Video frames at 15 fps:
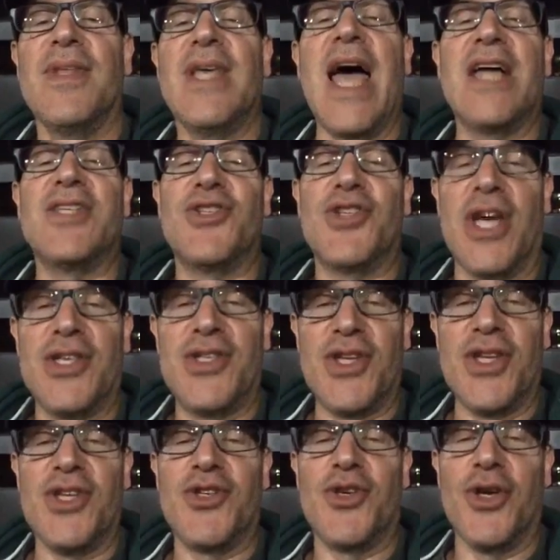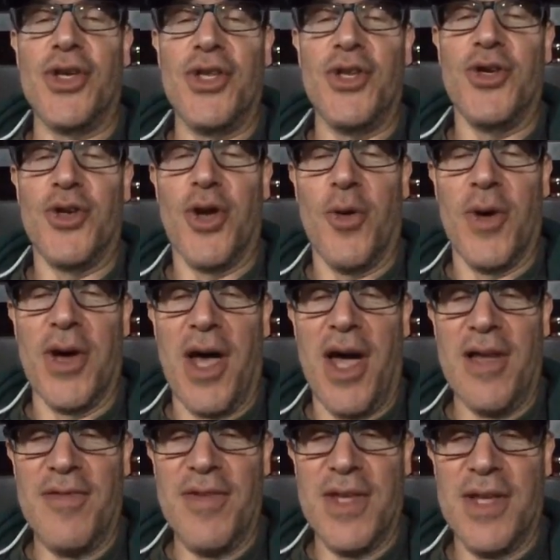Yes, Justin, it's good that you know what
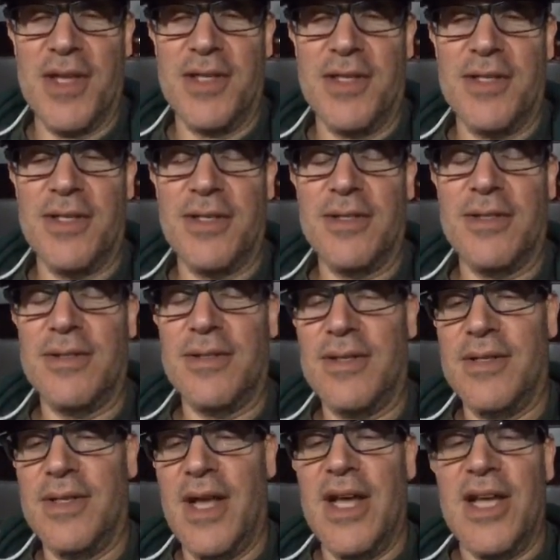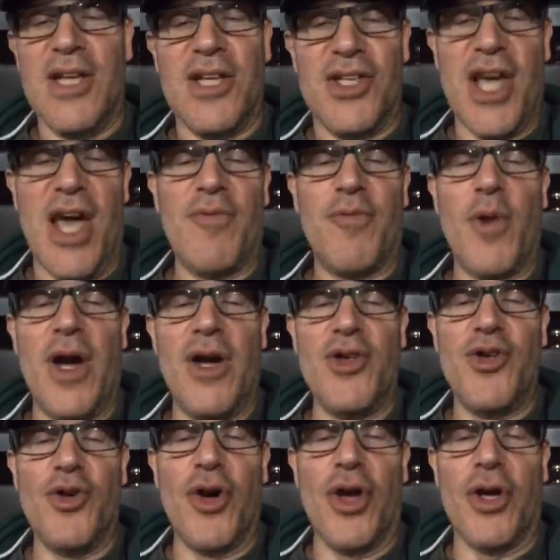Ivy is. Jeff, where
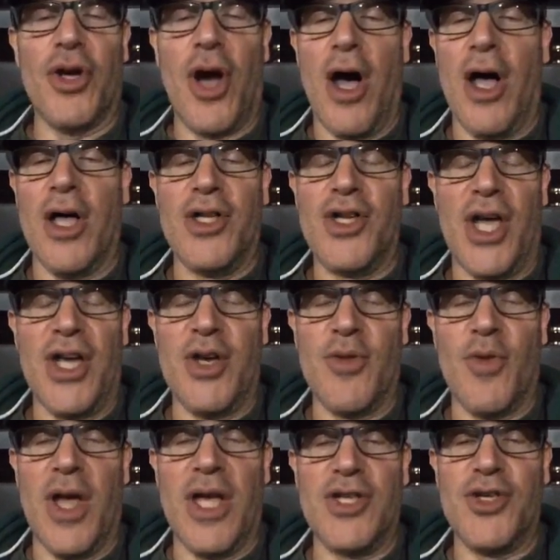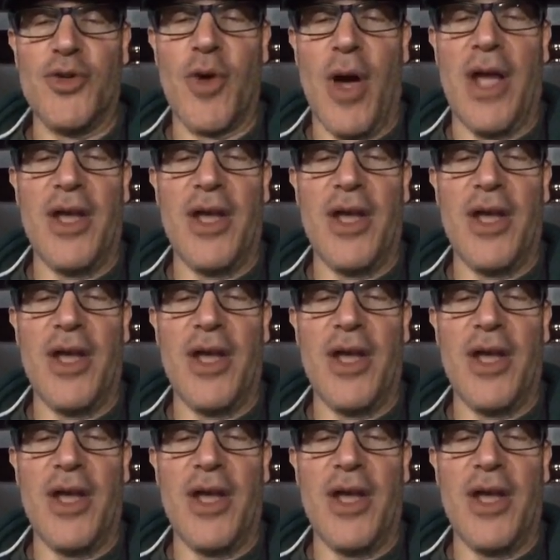did you go to college? I didn't realize you.